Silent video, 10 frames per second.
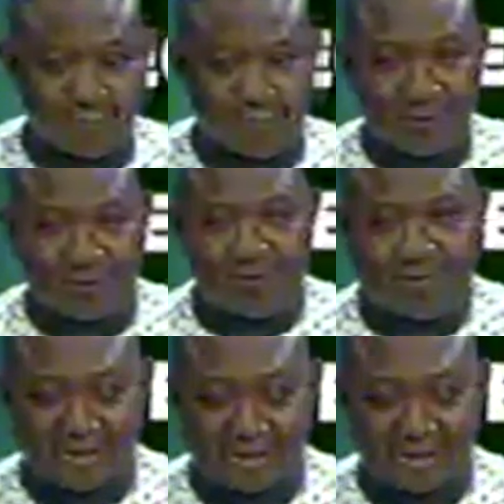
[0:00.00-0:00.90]
Welcome
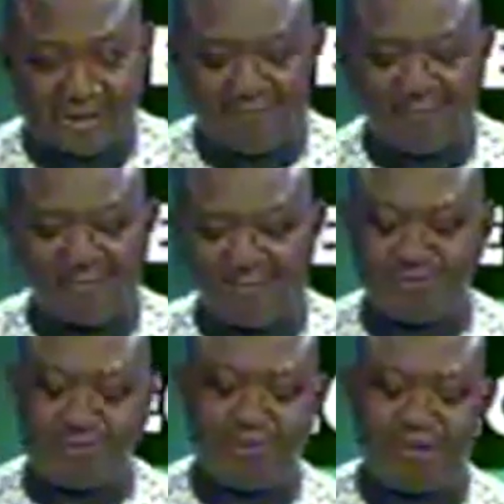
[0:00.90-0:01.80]
back.
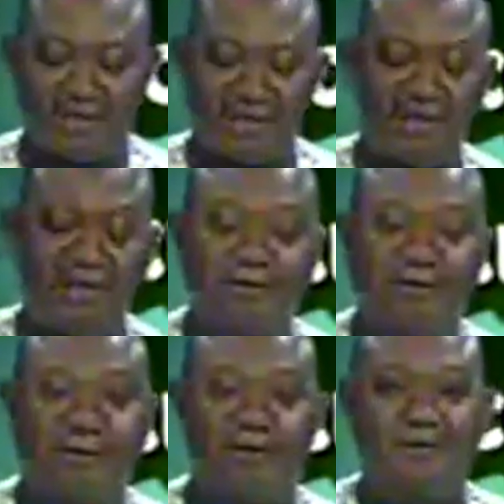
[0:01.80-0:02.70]
Nigerians look
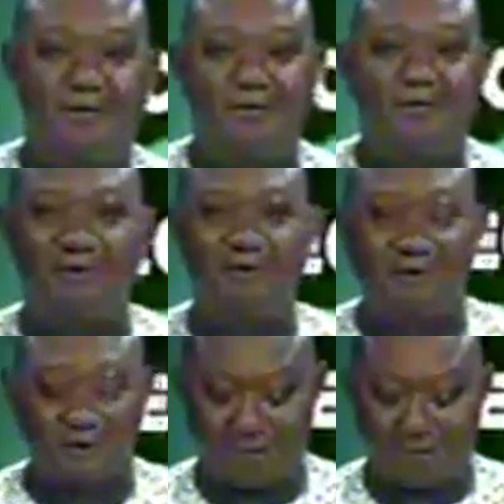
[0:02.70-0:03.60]
forward to that
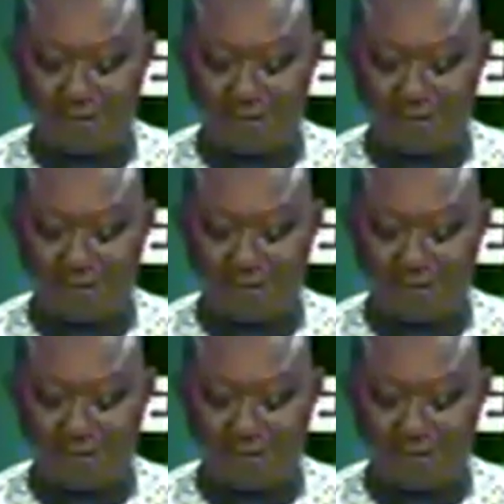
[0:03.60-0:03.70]
period